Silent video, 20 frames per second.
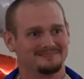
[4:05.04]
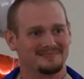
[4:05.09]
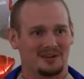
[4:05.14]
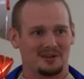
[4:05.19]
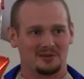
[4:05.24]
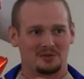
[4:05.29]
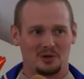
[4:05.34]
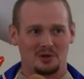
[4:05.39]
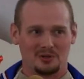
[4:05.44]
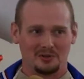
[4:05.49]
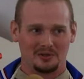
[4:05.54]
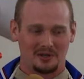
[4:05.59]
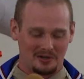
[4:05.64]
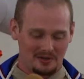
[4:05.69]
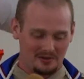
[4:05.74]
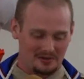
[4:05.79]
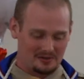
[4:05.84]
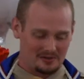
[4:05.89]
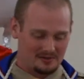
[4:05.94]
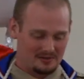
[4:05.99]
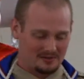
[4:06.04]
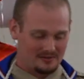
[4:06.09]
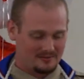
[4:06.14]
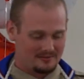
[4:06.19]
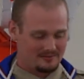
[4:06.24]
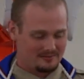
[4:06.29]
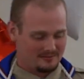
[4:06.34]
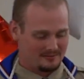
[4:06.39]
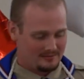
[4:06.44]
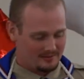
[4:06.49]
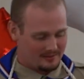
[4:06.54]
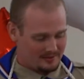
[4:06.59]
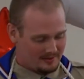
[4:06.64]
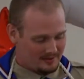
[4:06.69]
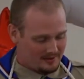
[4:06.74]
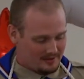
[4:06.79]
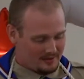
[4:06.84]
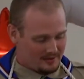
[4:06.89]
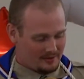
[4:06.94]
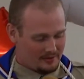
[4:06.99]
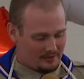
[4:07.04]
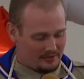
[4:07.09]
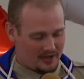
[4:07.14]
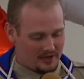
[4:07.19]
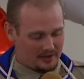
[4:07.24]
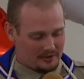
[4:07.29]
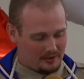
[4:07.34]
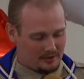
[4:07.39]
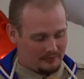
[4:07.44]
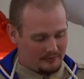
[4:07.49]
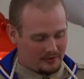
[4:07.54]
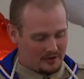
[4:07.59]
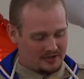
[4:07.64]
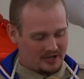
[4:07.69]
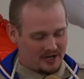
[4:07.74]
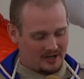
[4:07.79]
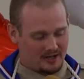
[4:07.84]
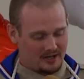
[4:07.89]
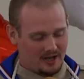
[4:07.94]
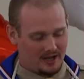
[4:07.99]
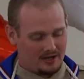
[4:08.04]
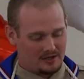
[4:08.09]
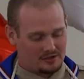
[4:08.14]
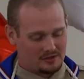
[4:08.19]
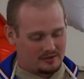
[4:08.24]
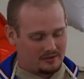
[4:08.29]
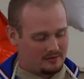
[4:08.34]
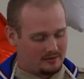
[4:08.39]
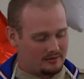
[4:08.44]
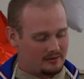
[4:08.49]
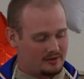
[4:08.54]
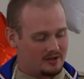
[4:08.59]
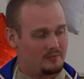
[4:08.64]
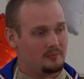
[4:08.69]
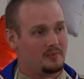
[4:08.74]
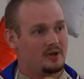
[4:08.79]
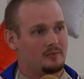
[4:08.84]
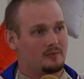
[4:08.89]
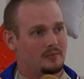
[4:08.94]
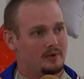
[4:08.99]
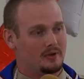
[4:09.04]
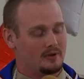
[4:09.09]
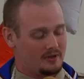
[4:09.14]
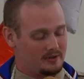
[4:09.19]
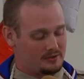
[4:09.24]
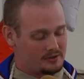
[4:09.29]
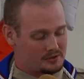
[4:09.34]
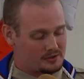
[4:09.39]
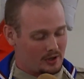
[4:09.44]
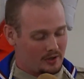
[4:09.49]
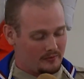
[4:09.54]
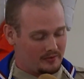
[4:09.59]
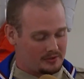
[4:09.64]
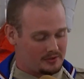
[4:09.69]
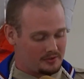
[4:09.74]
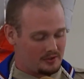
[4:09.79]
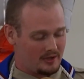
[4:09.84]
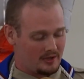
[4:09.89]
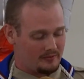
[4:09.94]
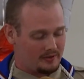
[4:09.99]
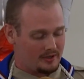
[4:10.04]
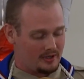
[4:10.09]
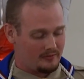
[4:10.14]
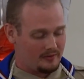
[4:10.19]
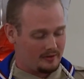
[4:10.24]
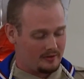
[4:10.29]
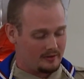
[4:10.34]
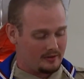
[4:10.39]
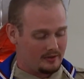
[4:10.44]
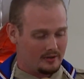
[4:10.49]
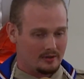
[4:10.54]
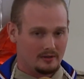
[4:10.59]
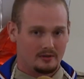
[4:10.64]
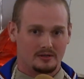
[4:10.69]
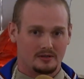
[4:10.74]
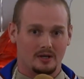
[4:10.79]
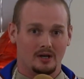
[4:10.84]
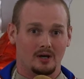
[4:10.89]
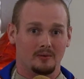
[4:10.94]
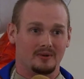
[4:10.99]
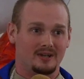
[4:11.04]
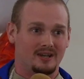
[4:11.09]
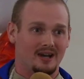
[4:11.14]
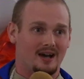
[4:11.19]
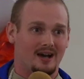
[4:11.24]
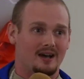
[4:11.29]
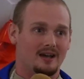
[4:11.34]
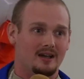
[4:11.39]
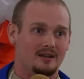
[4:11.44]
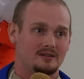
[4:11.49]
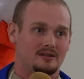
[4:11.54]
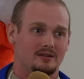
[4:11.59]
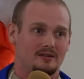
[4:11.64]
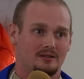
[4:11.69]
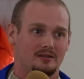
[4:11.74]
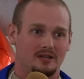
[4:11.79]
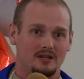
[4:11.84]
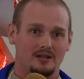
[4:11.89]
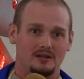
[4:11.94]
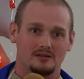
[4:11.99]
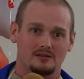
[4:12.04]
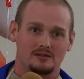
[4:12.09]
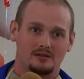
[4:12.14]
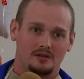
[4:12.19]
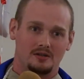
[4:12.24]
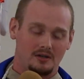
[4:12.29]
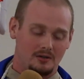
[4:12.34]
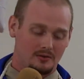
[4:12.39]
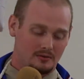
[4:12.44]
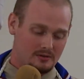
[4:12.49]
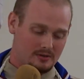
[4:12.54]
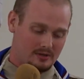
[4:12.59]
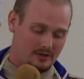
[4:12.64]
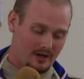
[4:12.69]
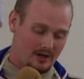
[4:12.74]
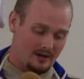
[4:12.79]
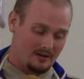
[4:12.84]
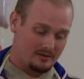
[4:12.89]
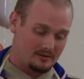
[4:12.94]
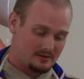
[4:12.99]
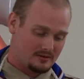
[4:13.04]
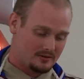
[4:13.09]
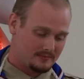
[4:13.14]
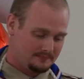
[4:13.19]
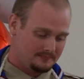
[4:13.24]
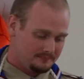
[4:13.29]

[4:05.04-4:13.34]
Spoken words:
adult leaders, thank you for your dedication, commitment, and service you have given to help guide these Eagle Scouts.